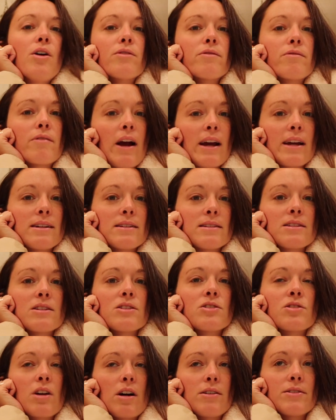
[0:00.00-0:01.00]
rice,
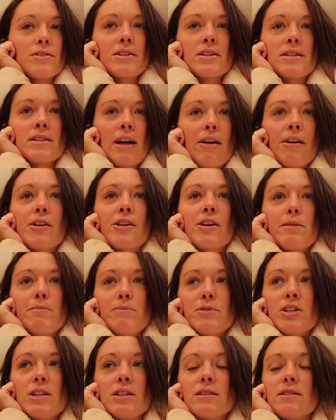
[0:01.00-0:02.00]
salsa, sour cream
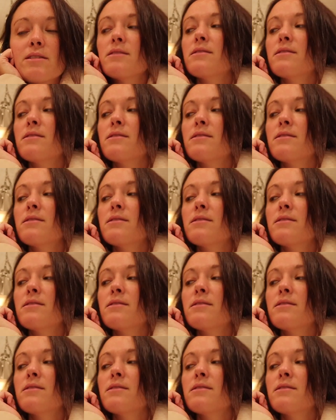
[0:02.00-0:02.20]
cheese.